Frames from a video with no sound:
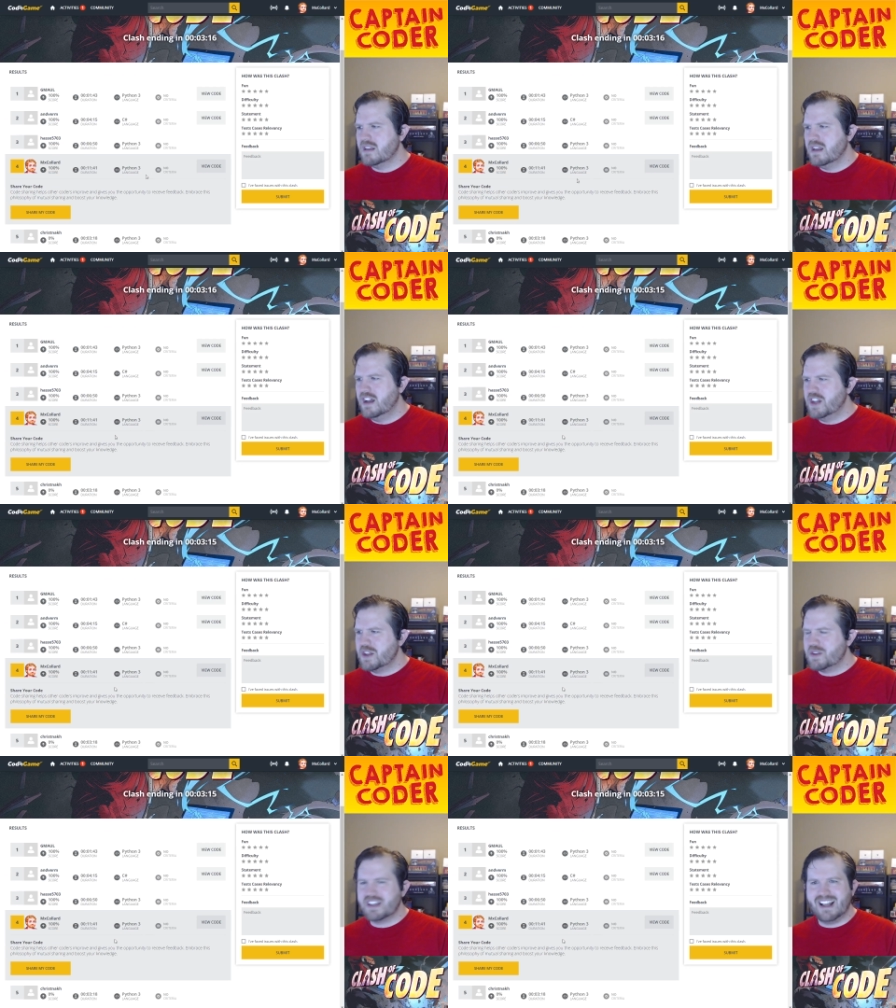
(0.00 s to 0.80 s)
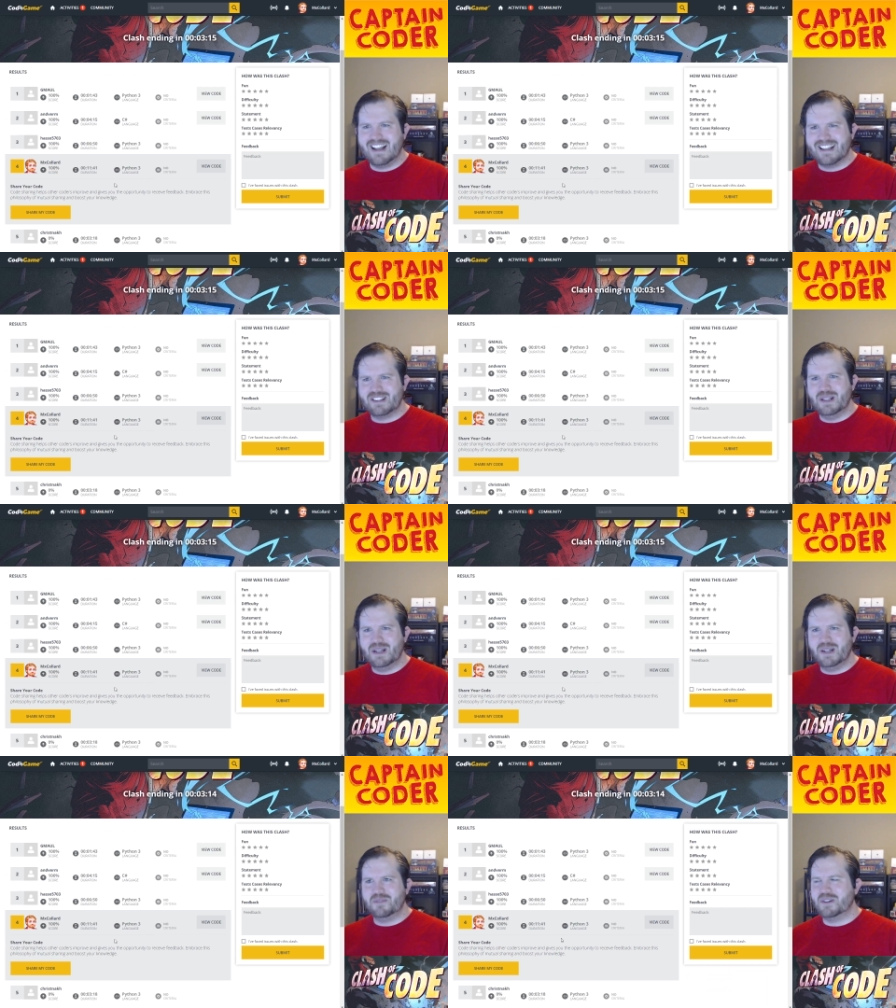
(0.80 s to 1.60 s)
Another thing I
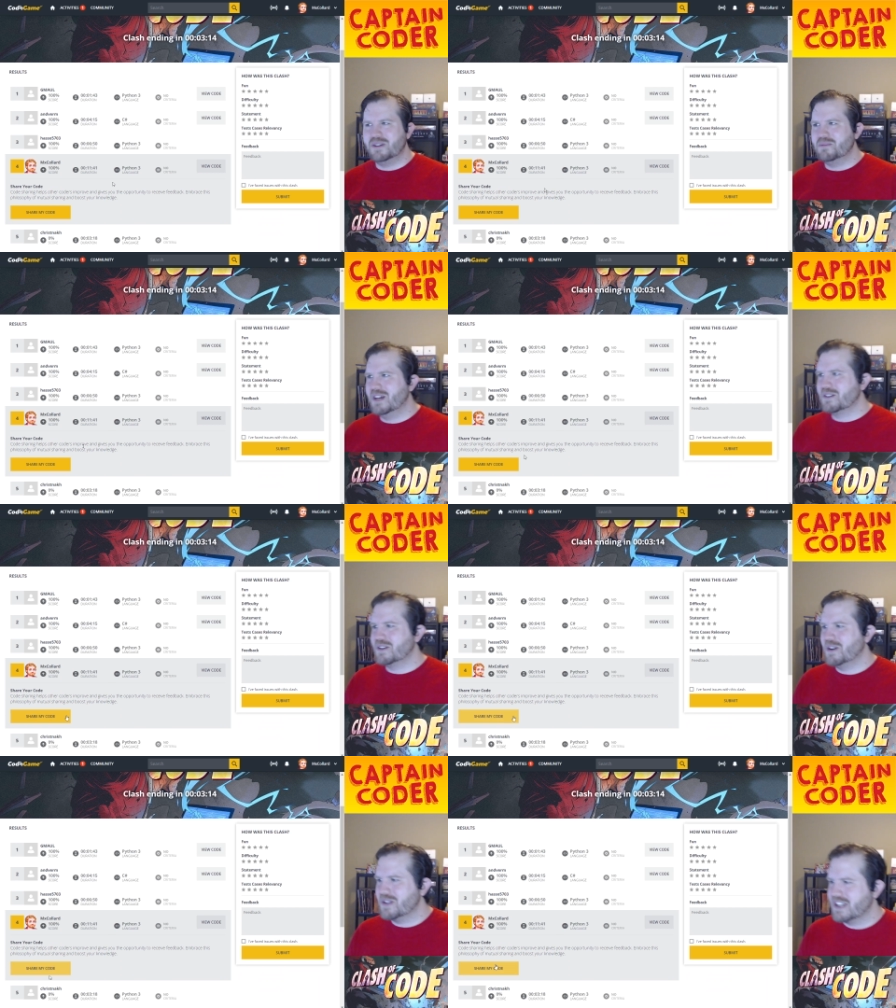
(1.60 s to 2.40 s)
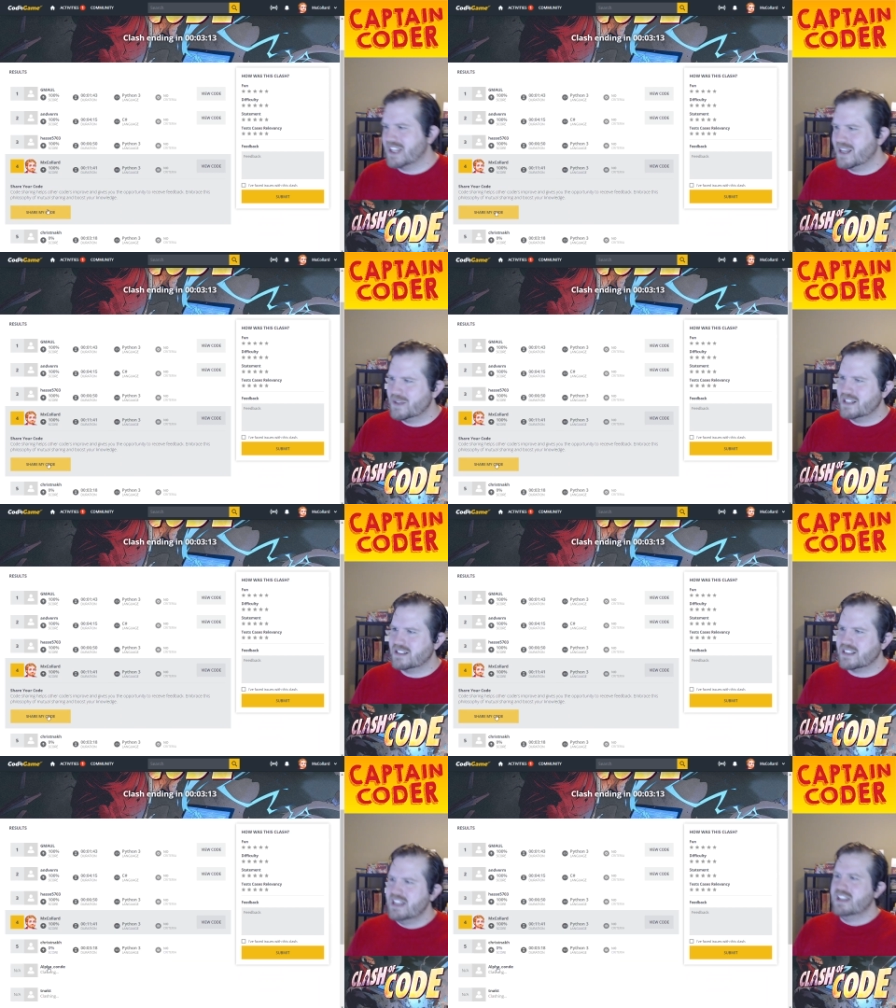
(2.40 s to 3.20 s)
love about CodinGame is